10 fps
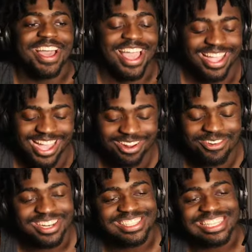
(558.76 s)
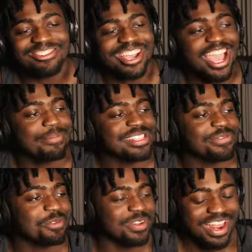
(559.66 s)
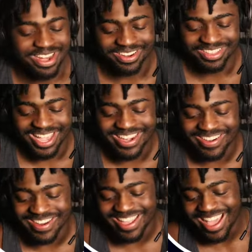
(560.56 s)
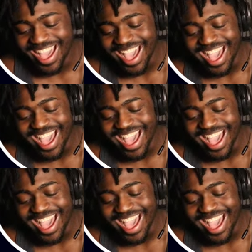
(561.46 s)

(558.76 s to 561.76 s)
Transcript: I kind of want to see what happens if you run out of your lighter. All